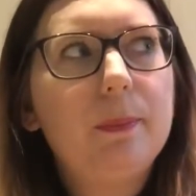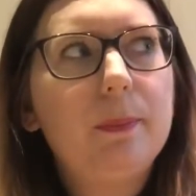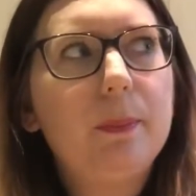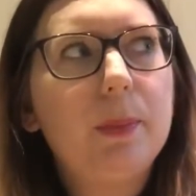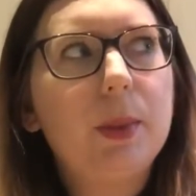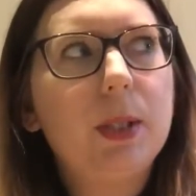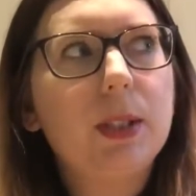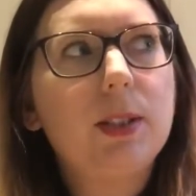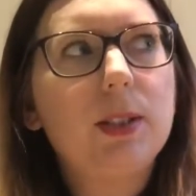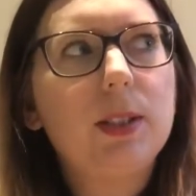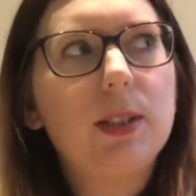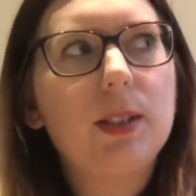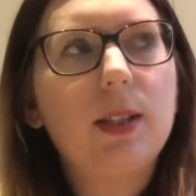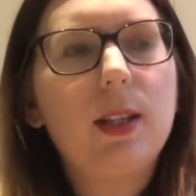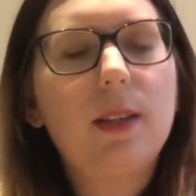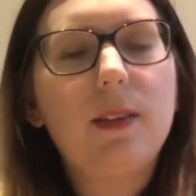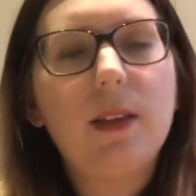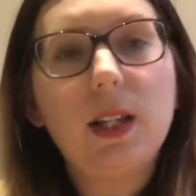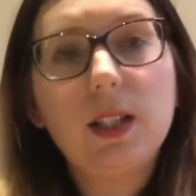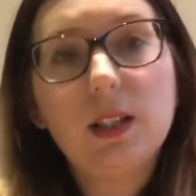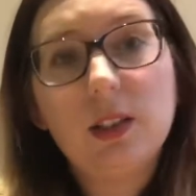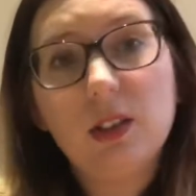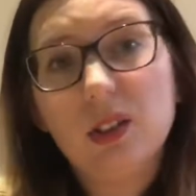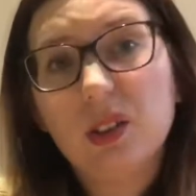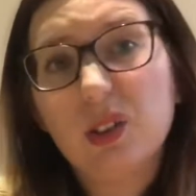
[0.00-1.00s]
But
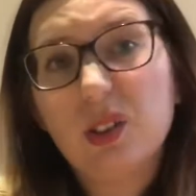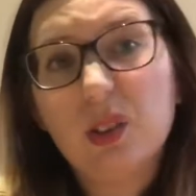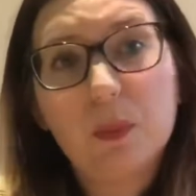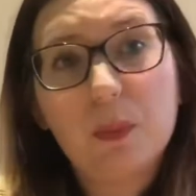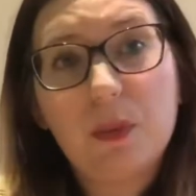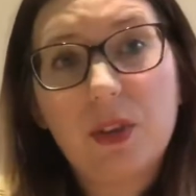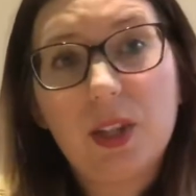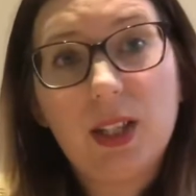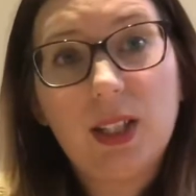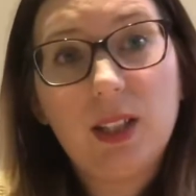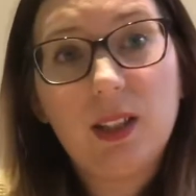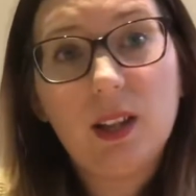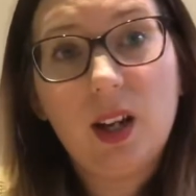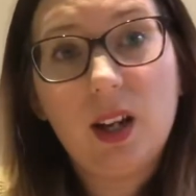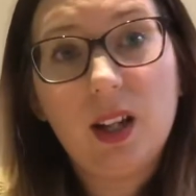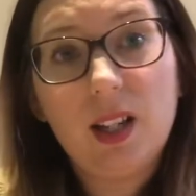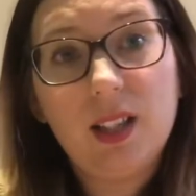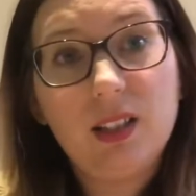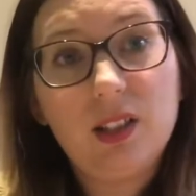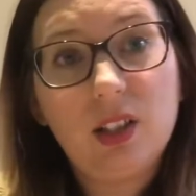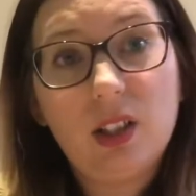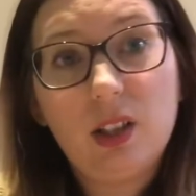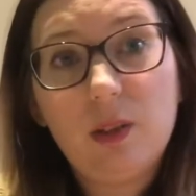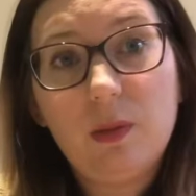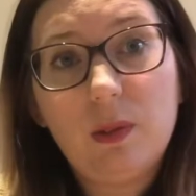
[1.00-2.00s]
that's not something I
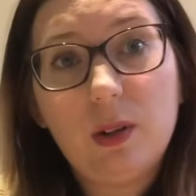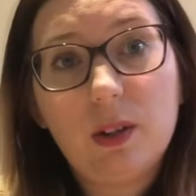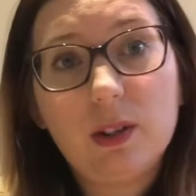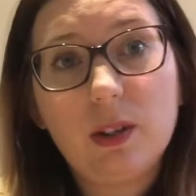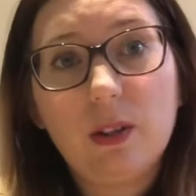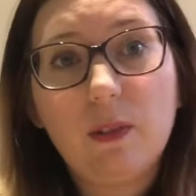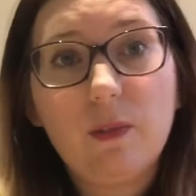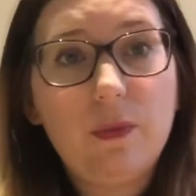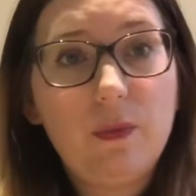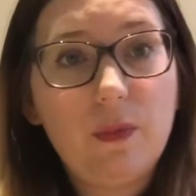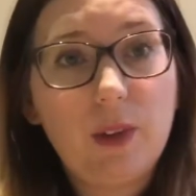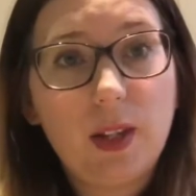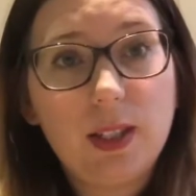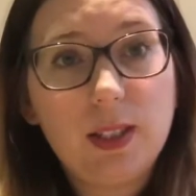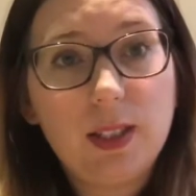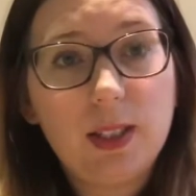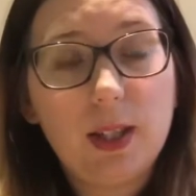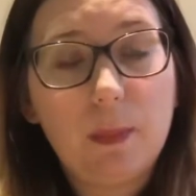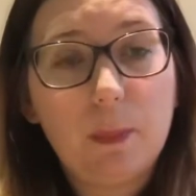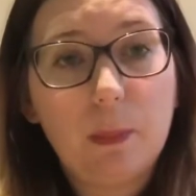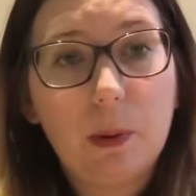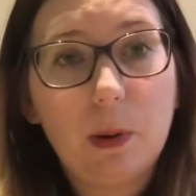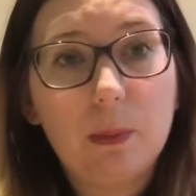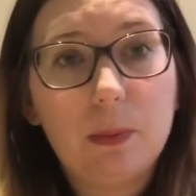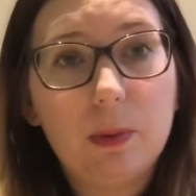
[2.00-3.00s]
do. I don't find it
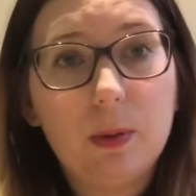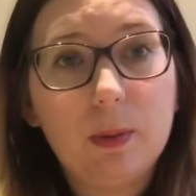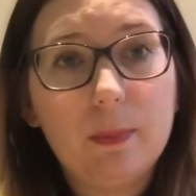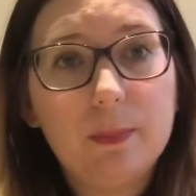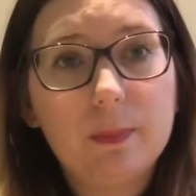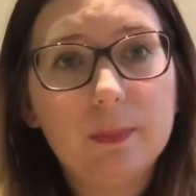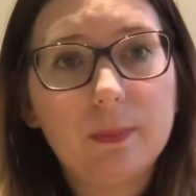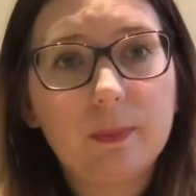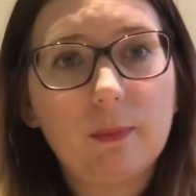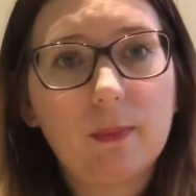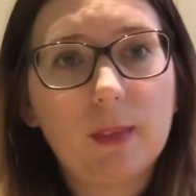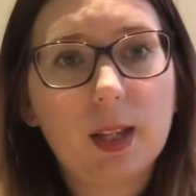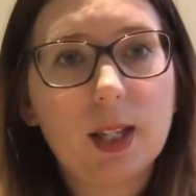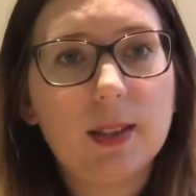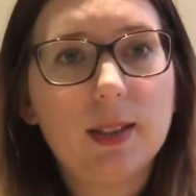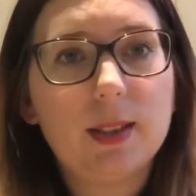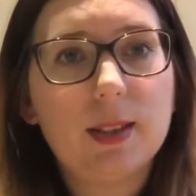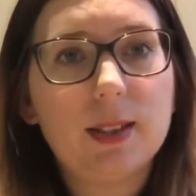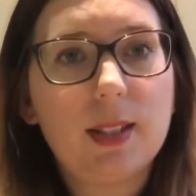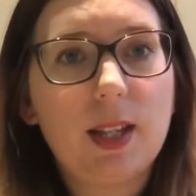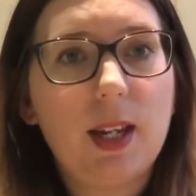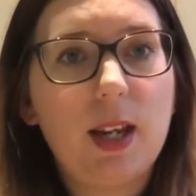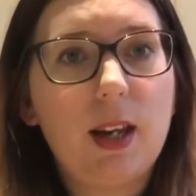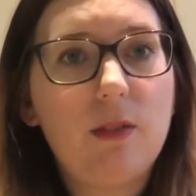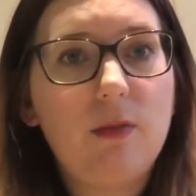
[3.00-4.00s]
a problem. As I
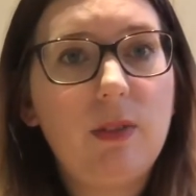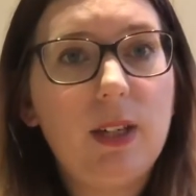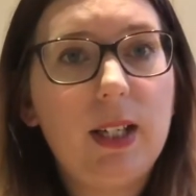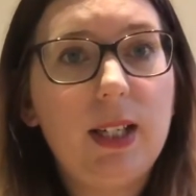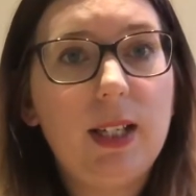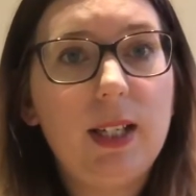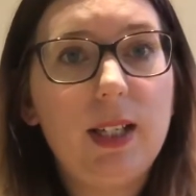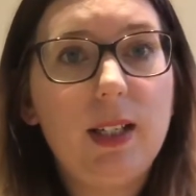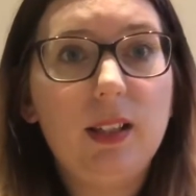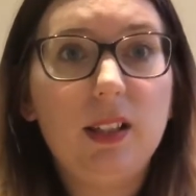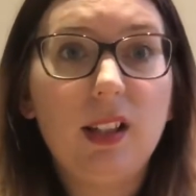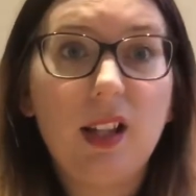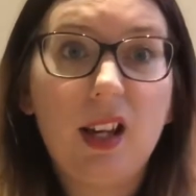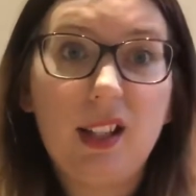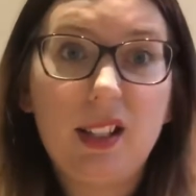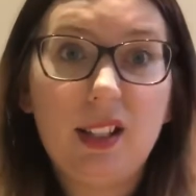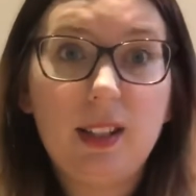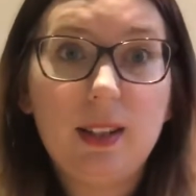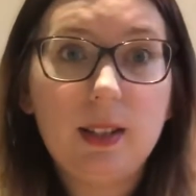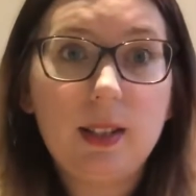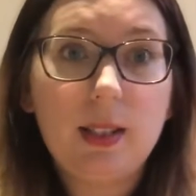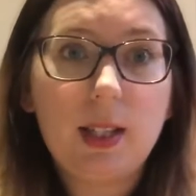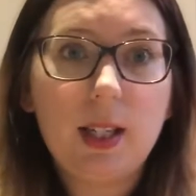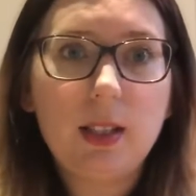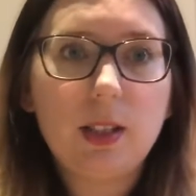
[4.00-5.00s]
say, I really like
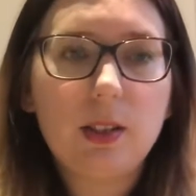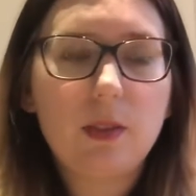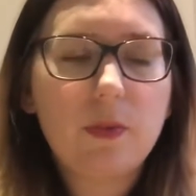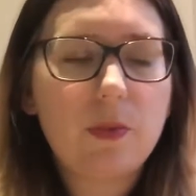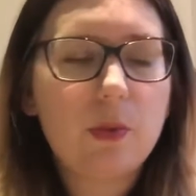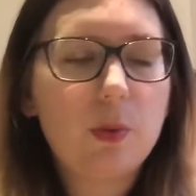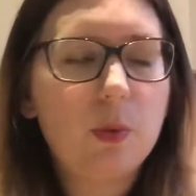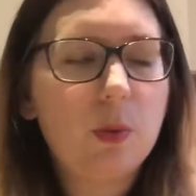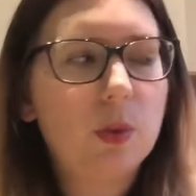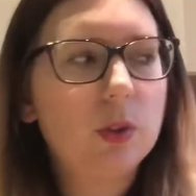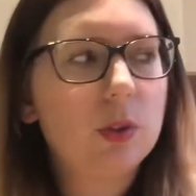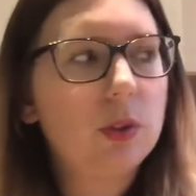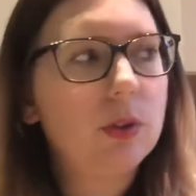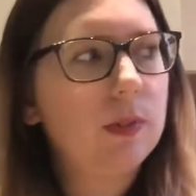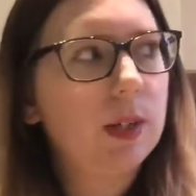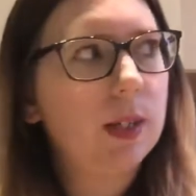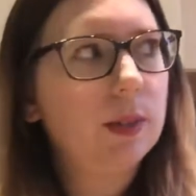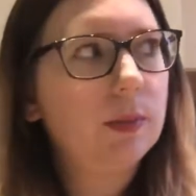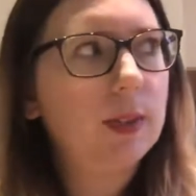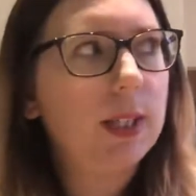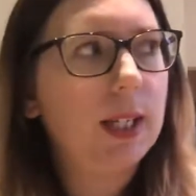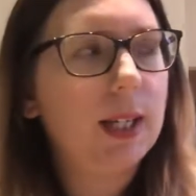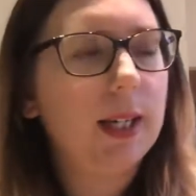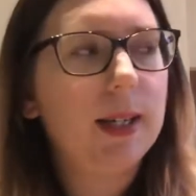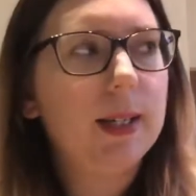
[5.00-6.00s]
the taste of the water
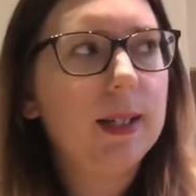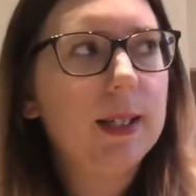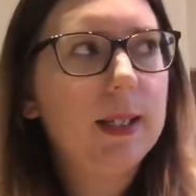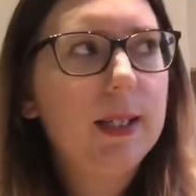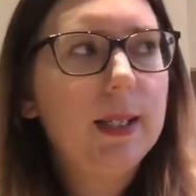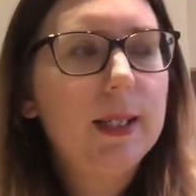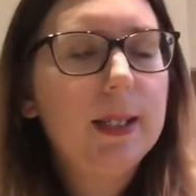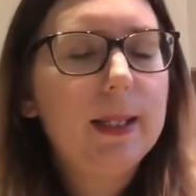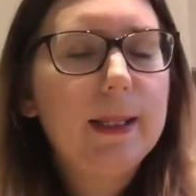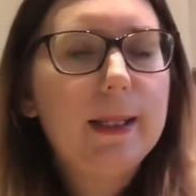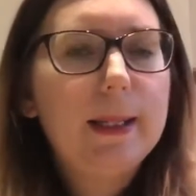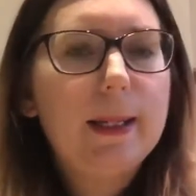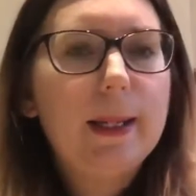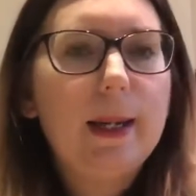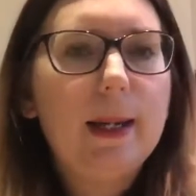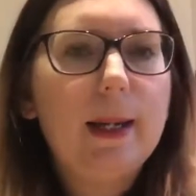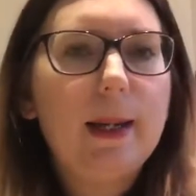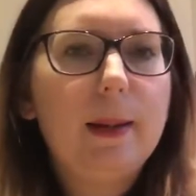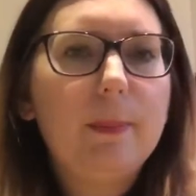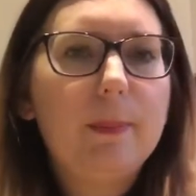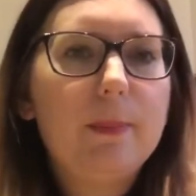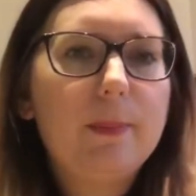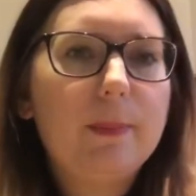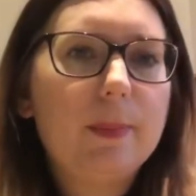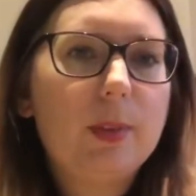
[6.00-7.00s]
around here.
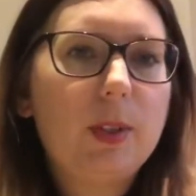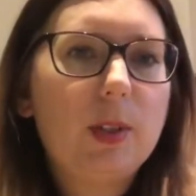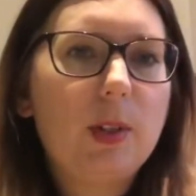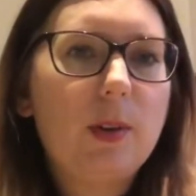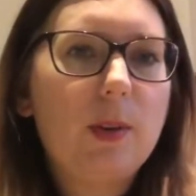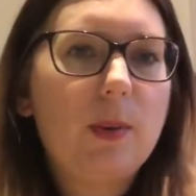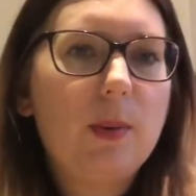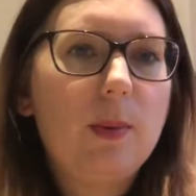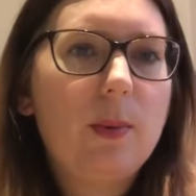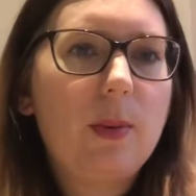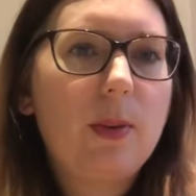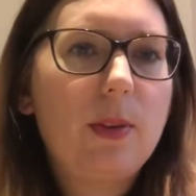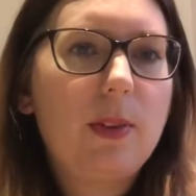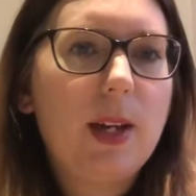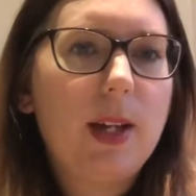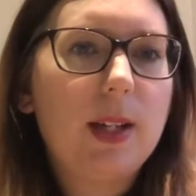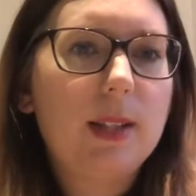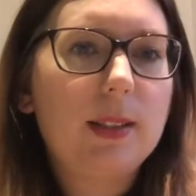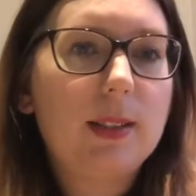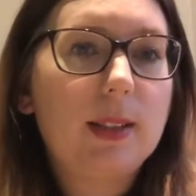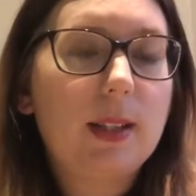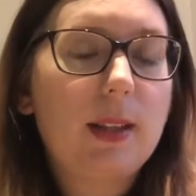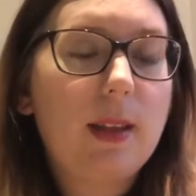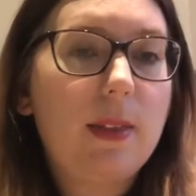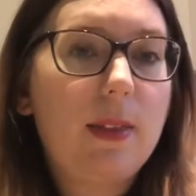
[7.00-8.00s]
So
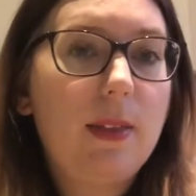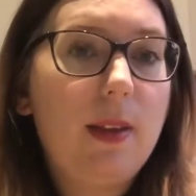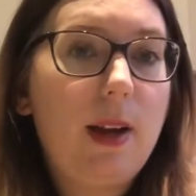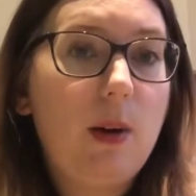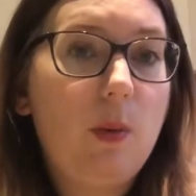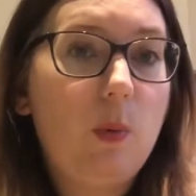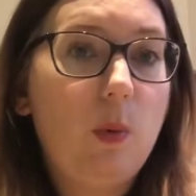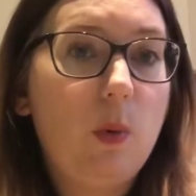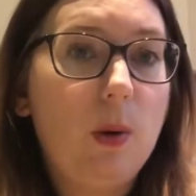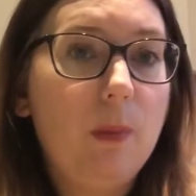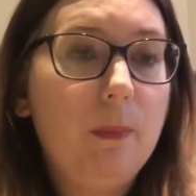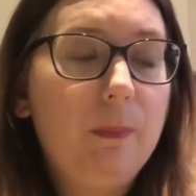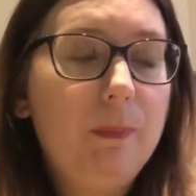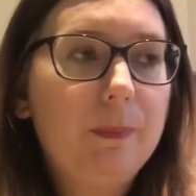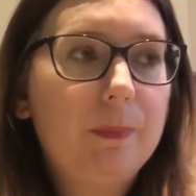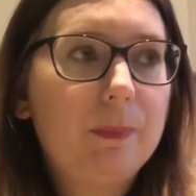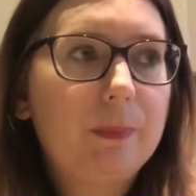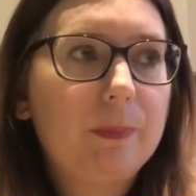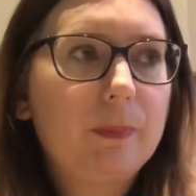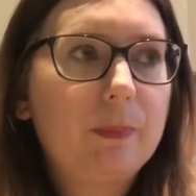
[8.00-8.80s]
that's that one.